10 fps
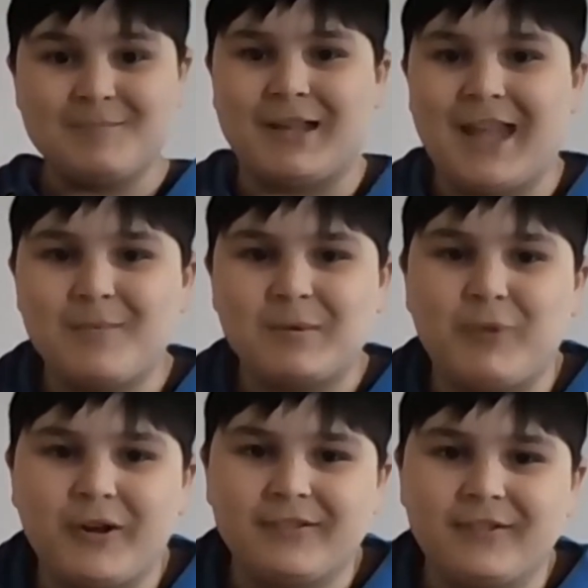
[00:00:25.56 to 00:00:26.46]
my name is
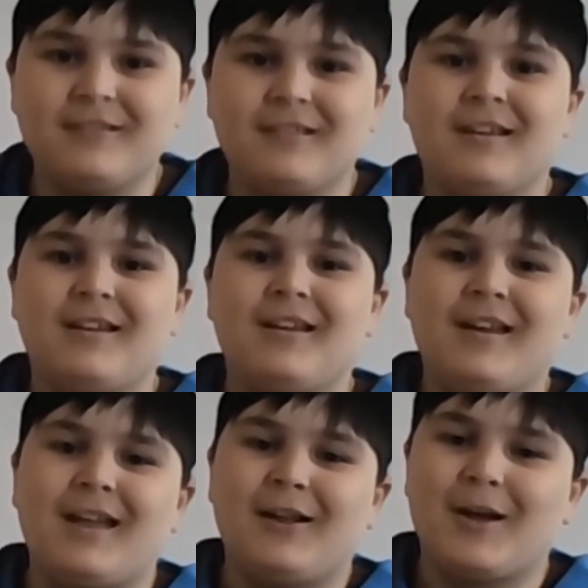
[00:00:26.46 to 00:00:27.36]
Preston
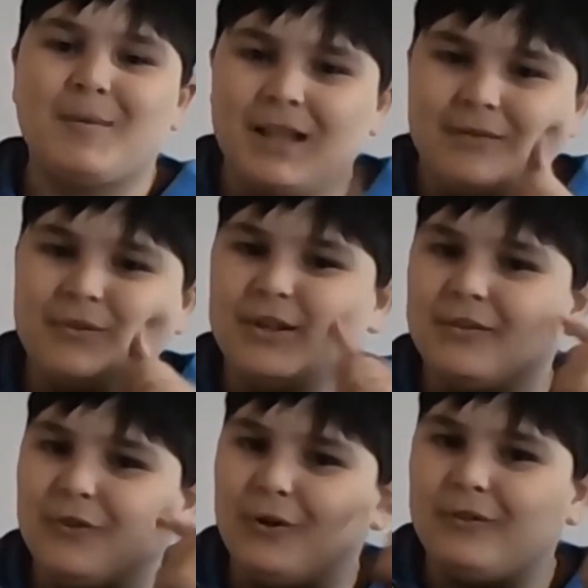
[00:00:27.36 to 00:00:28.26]
and I am 11
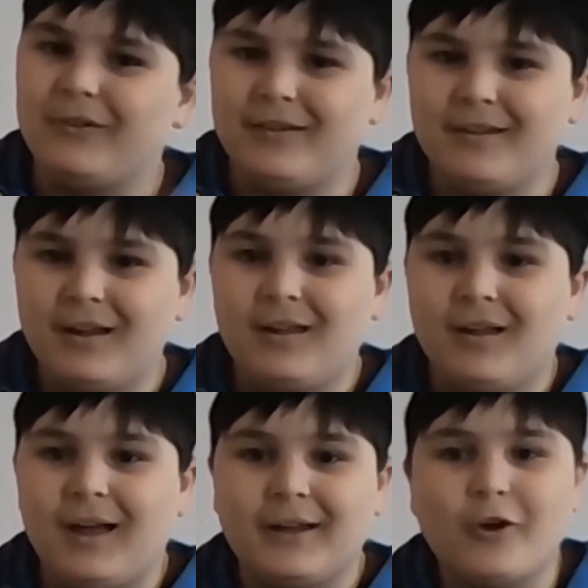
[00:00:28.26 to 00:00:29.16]
years old.
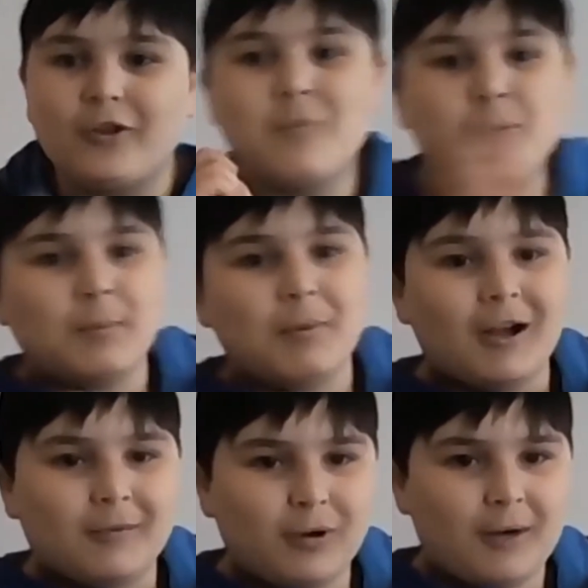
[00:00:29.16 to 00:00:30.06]
I go to River
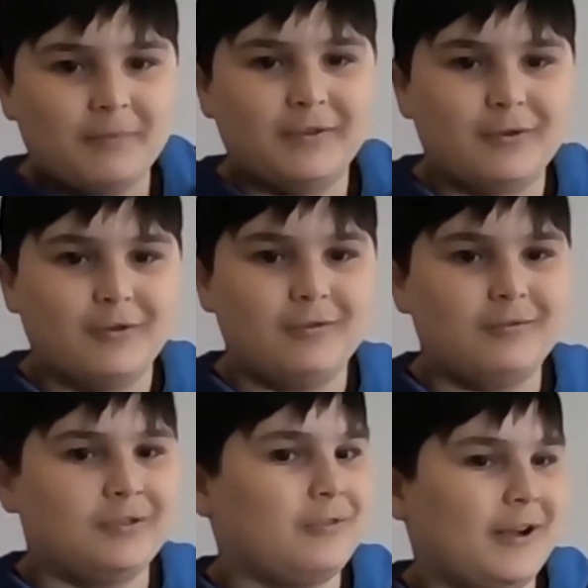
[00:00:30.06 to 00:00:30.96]
Park Primary School,
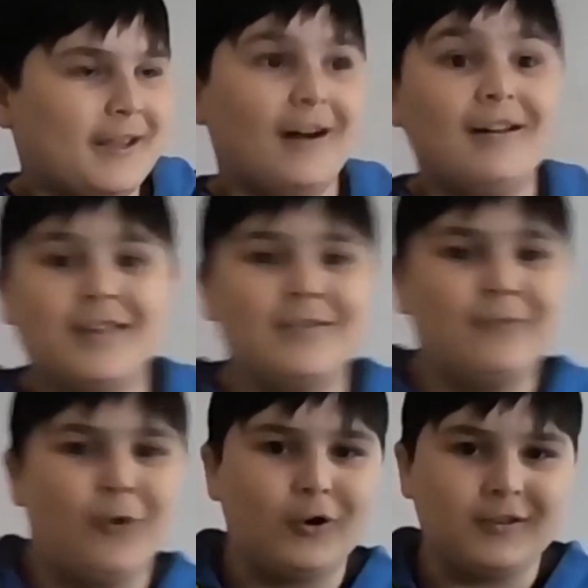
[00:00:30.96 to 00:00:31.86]
which is right here in
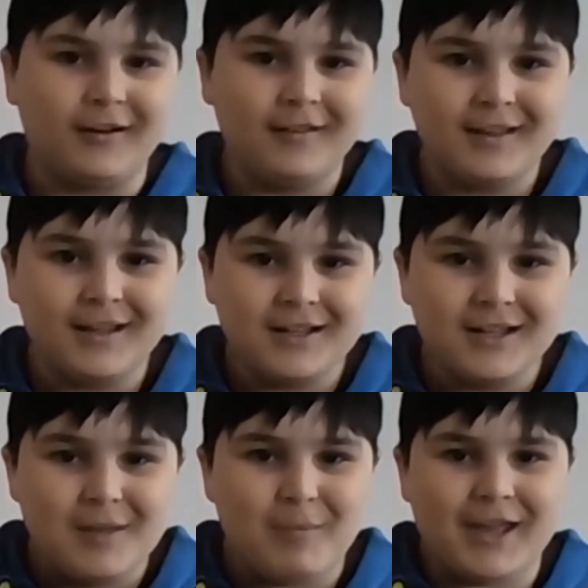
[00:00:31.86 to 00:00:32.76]
Faulkner.
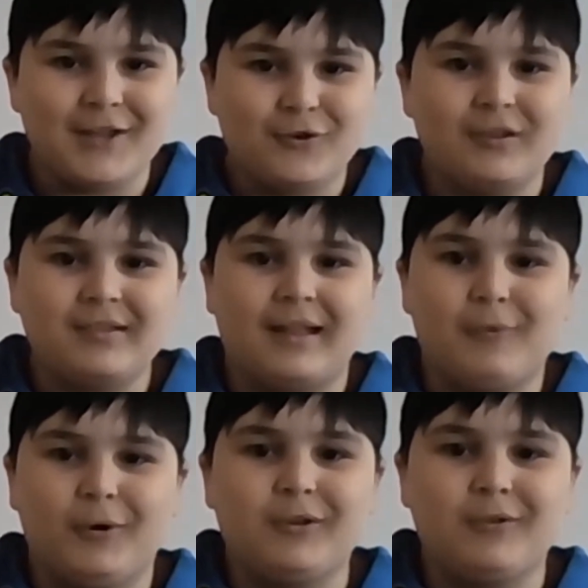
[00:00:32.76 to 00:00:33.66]
My interest that
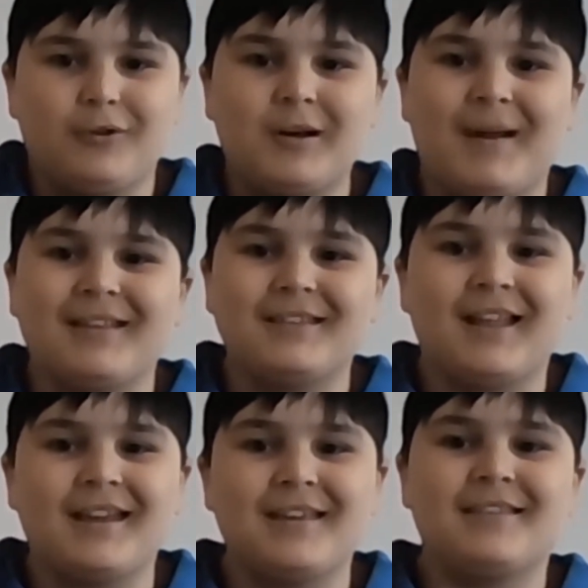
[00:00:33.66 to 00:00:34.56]
I want to talk about
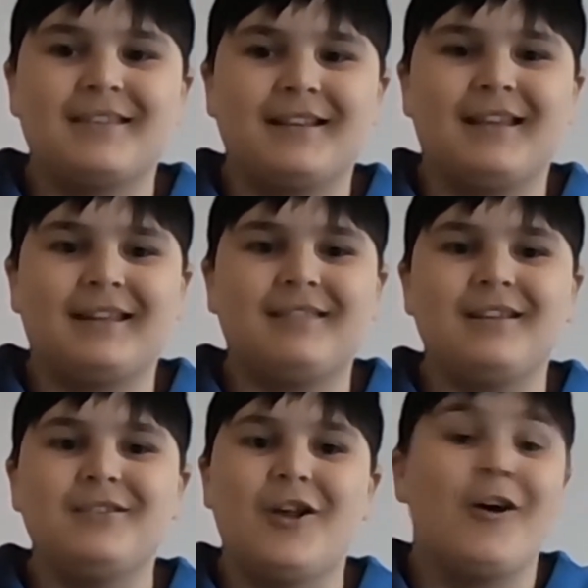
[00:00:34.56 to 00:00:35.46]
today is
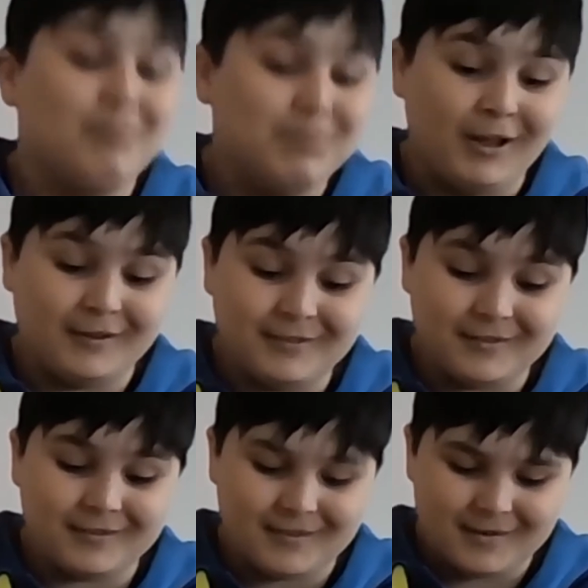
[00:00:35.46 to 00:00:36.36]
collecting Nerf blasters.
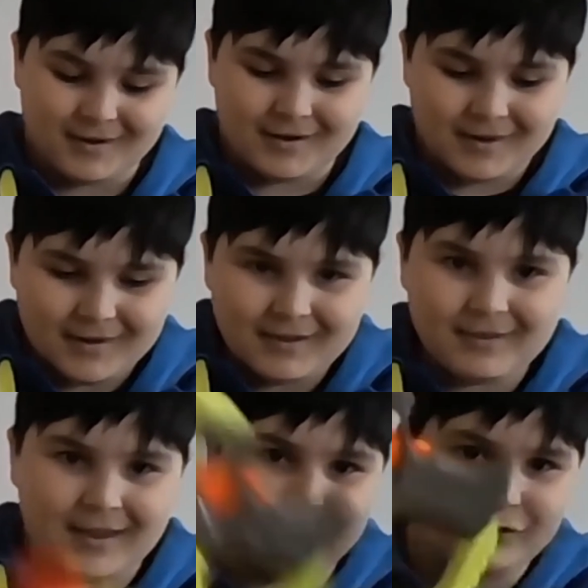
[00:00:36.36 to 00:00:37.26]

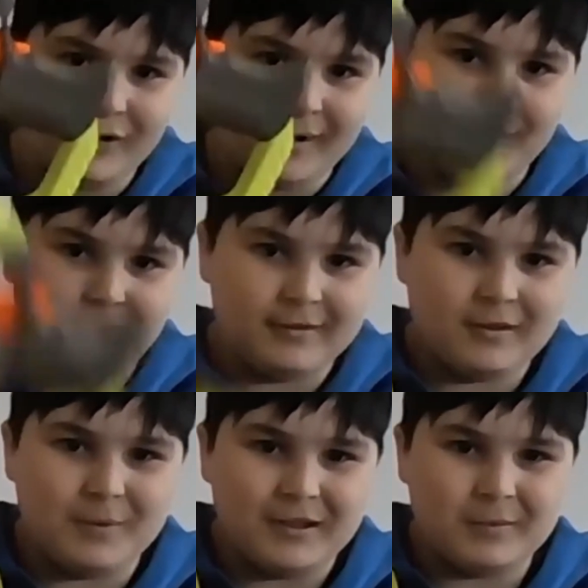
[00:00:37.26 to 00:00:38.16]
These end-strike ones to
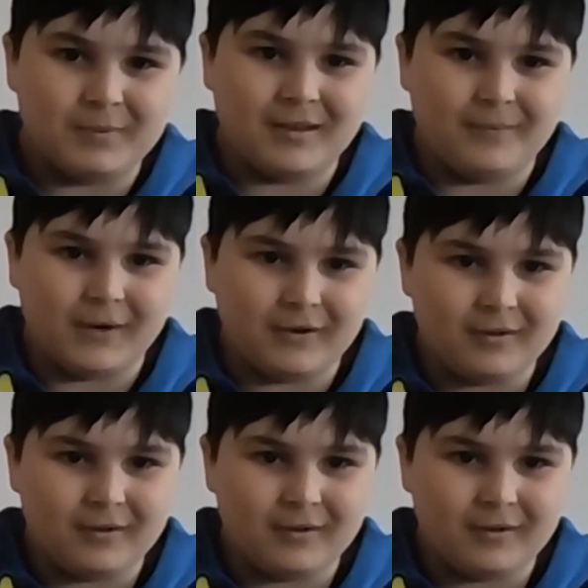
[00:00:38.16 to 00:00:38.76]
be specific.